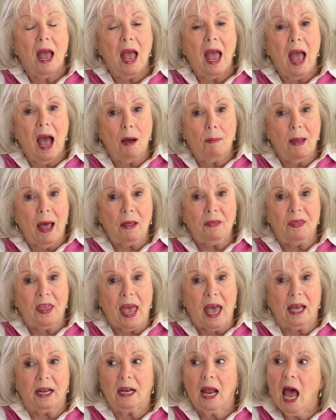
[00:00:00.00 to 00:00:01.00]
How about
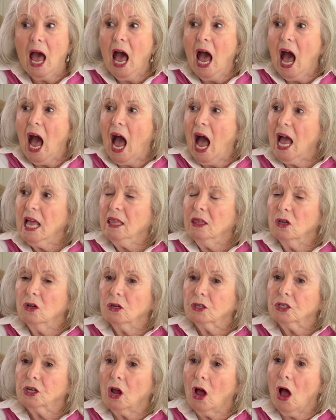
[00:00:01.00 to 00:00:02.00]
that? I
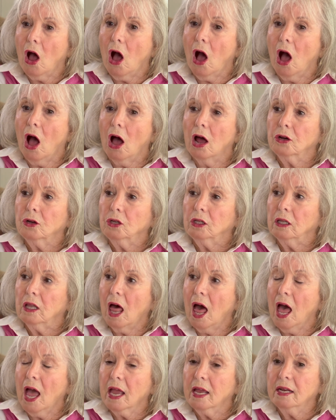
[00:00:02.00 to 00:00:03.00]
looked
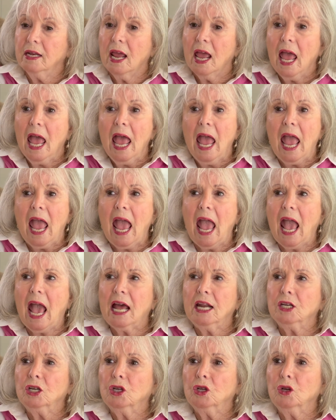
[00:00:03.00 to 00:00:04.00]
online
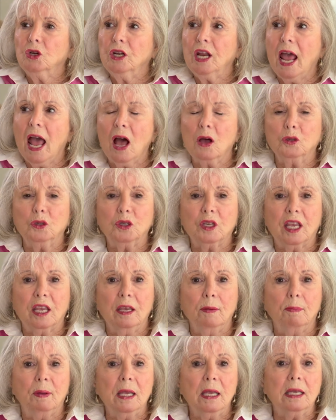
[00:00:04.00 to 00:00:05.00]
and Good
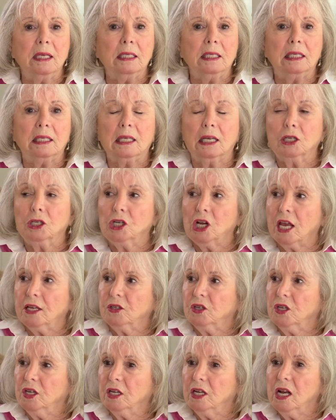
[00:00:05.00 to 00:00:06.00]
Housekeeping
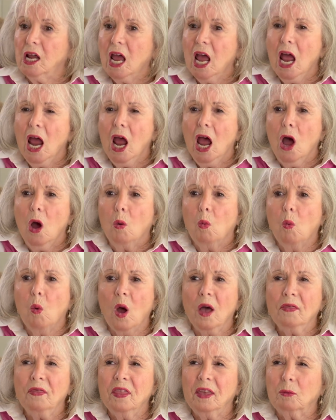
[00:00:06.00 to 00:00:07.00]
suggested
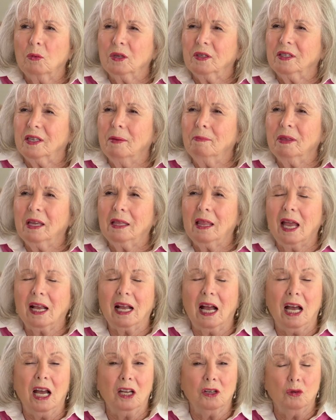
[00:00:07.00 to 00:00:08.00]
one that was something like
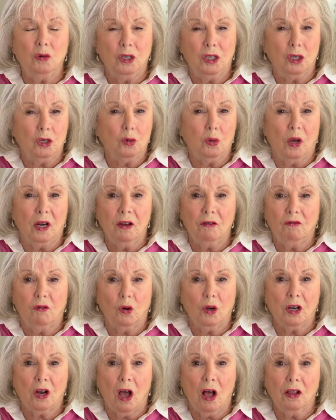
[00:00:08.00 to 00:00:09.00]

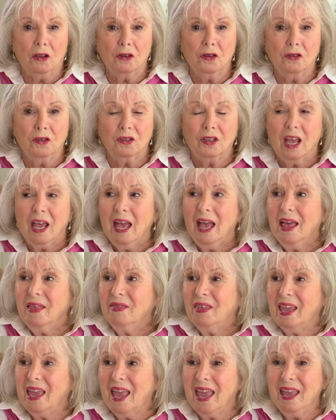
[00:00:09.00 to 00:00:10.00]
$124
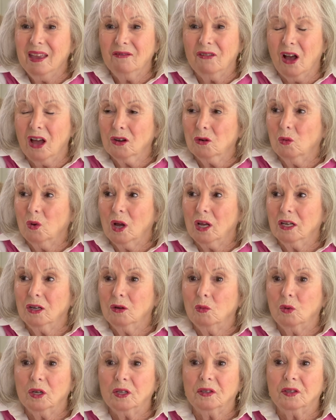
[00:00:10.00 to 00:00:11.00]
the Avon
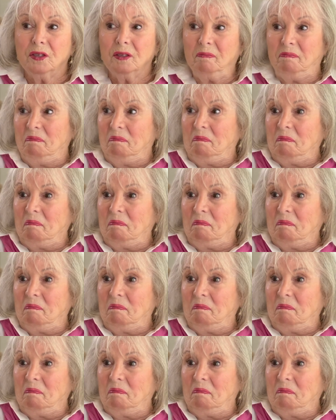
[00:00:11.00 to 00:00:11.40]
one was,